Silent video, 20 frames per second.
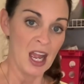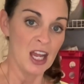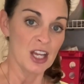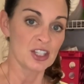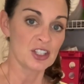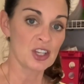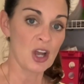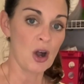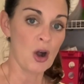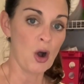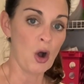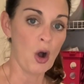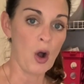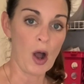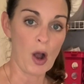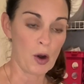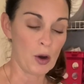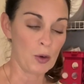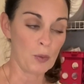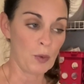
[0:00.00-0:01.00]
So,
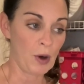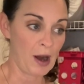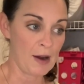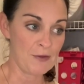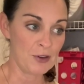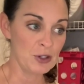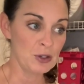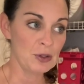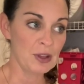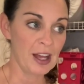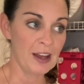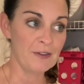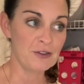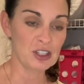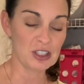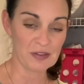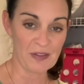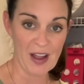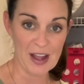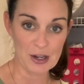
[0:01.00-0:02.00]
or wherever you live,
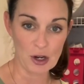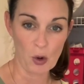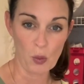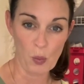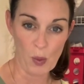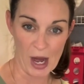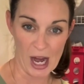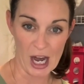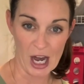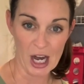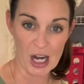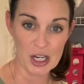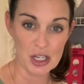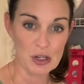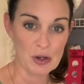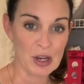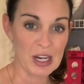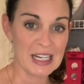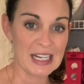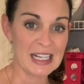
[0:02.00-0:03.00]
just find out where you
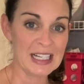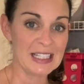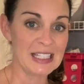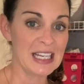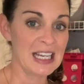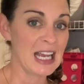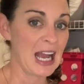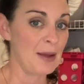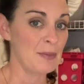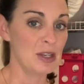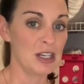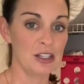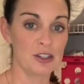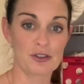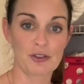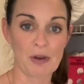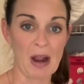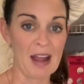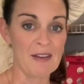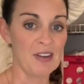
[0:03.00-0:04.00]
can
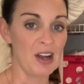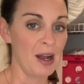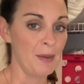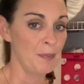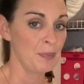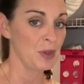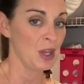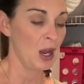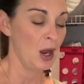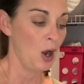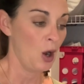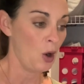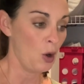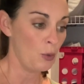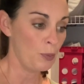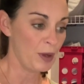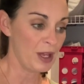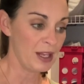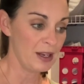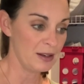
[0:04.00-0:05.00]
drive up,
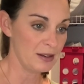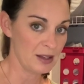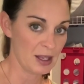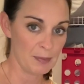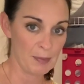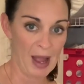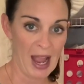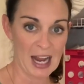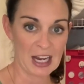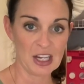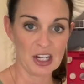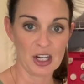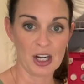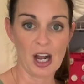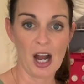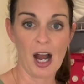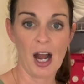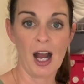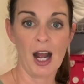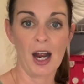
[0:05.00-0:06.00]
open the back of your
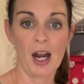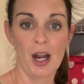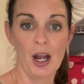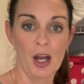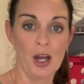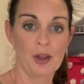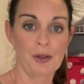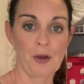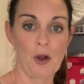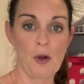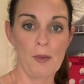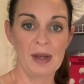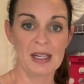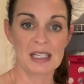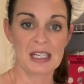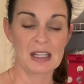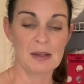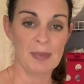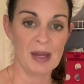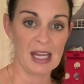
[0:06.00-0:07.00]
car, throw them
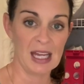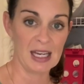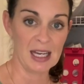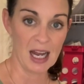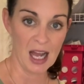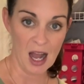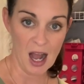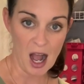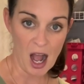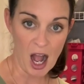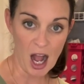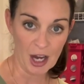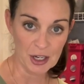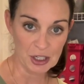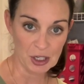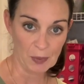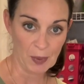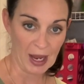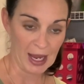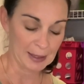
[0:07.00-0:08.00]
into the bin, on
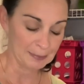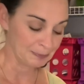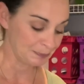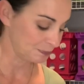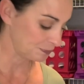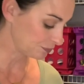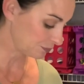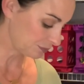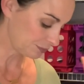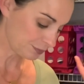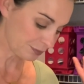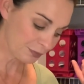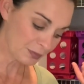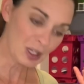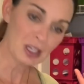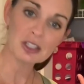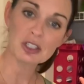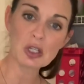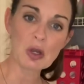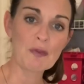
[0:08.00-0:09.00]
your way.
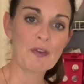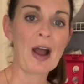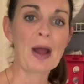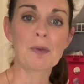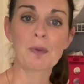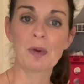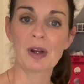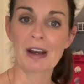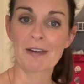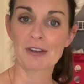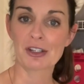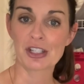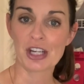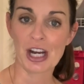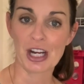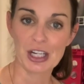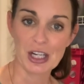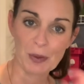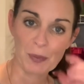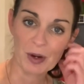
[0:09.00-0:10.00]
So find whatever
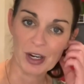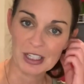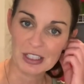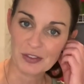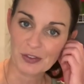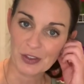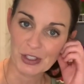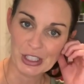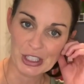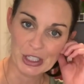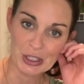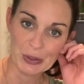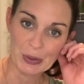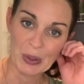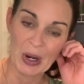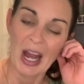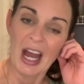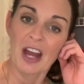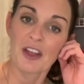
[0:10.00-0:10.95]
charity works for you.